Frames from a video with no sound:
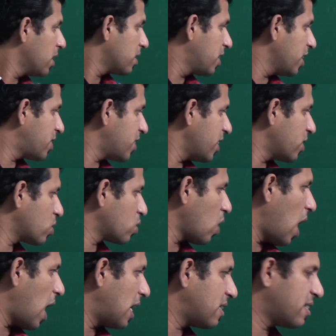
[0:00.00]
this is
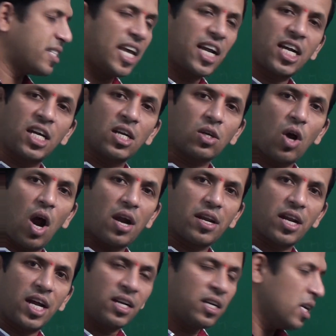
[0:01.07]
called second
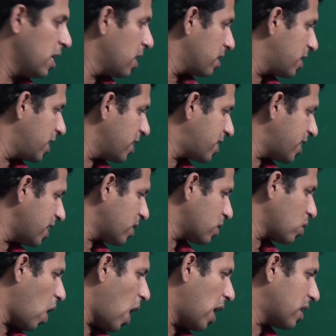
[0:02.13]
quadrant, this is
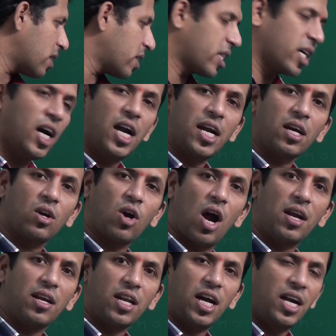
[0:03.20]
called third
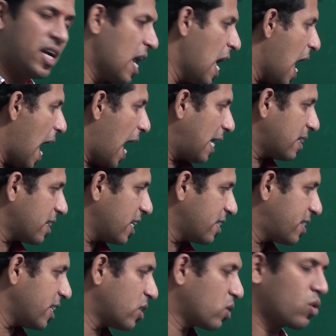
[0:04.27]
quadrant and
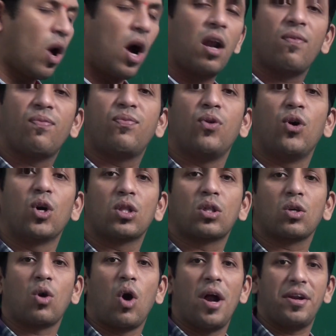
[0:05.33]
this is called
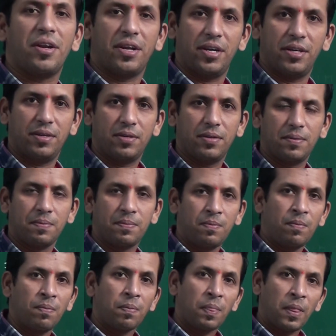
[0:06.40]
fourth quadrant.
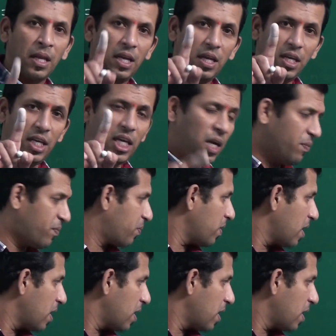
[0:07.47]
If